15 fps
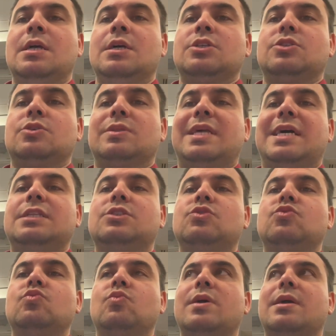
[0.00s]
So
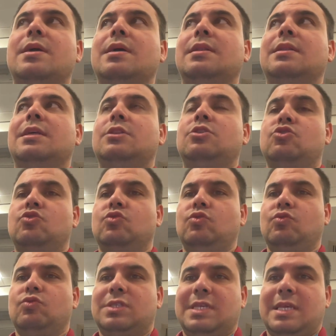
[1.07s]
that's where the
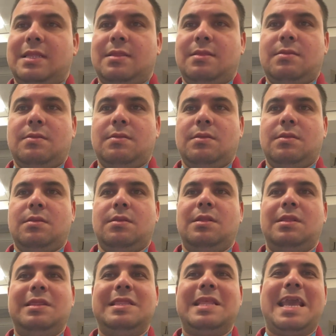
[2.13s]
drusen
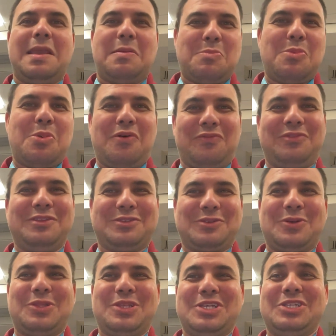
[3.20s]
name of this
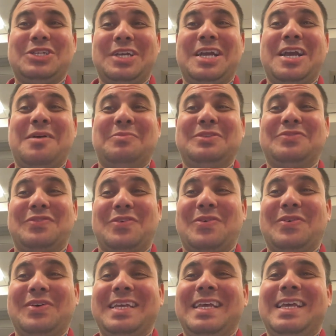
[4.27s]
condition comes
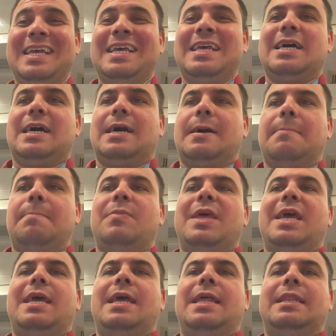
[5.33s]
from.
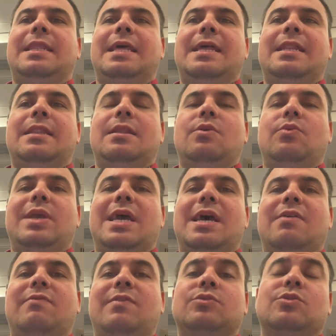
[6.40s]
And then we
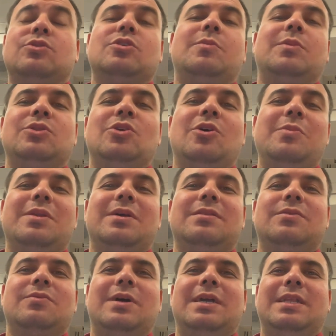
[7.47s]
have autosomal dominant,
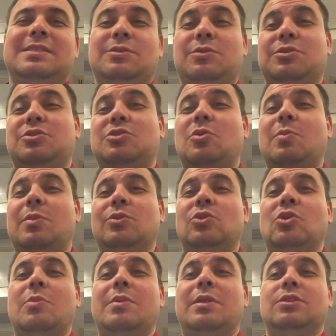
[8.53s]
right? It's autosomal
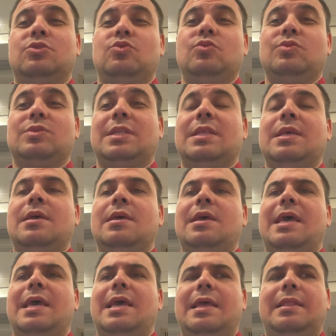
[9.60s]
dominant drusen.
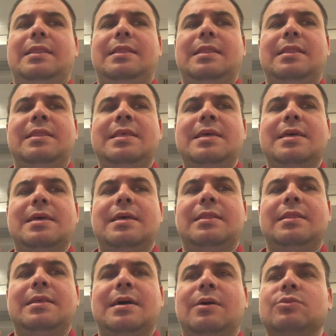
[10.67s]
And the
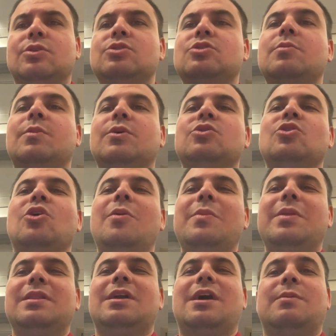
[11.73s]
autosomal
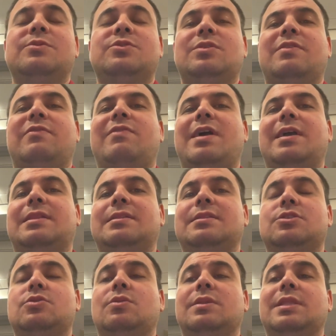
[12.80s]
dominant comes from the fact that
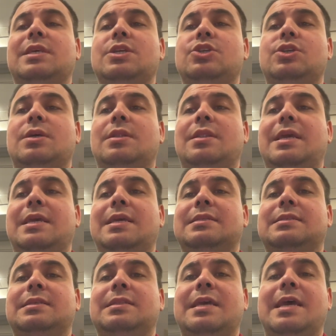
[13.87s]
this condition
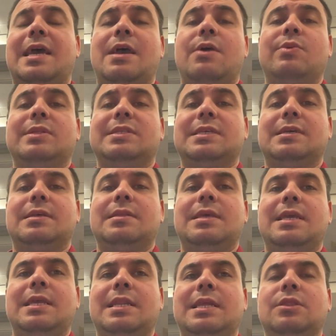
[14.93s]
is inherited
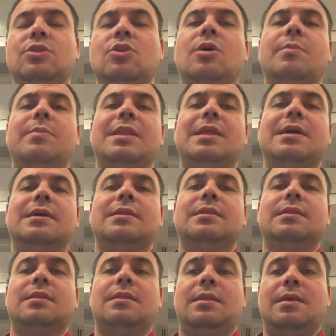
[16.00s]
in a
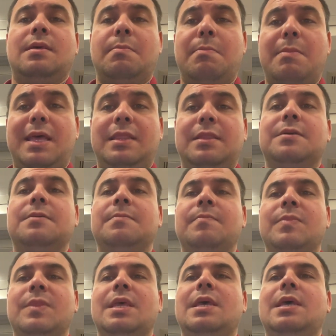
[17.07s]
dominant manner,
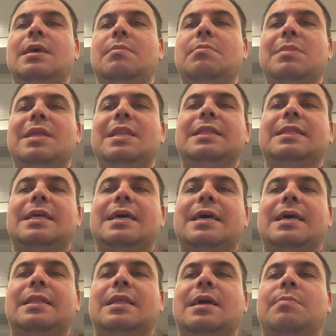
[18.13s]
meaning
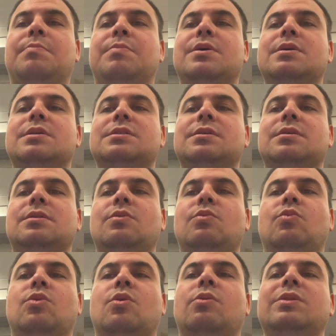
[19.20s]
that a person
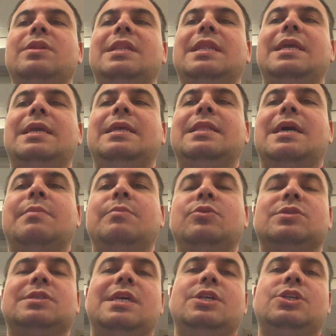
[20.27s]
would only need a
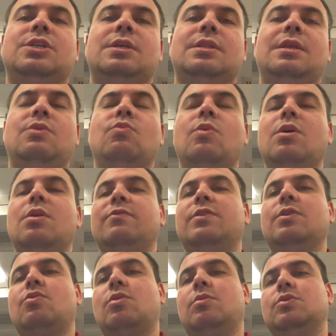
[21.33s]
mutation in one of
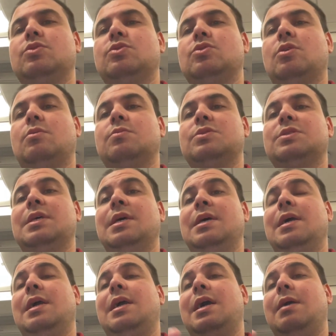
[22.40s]
the chromosomes
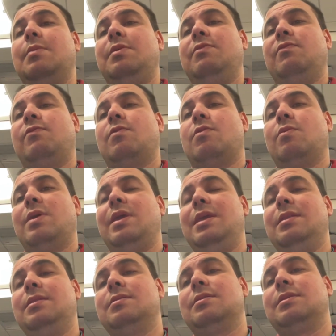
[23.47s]
coming from
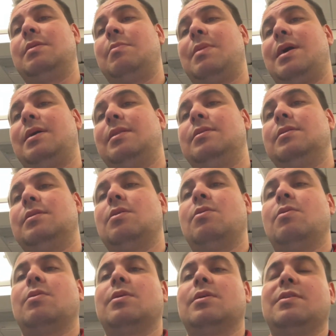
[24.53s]
either the mother
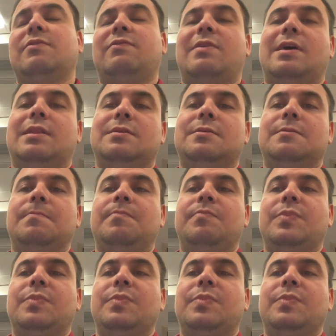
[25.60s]
or the father.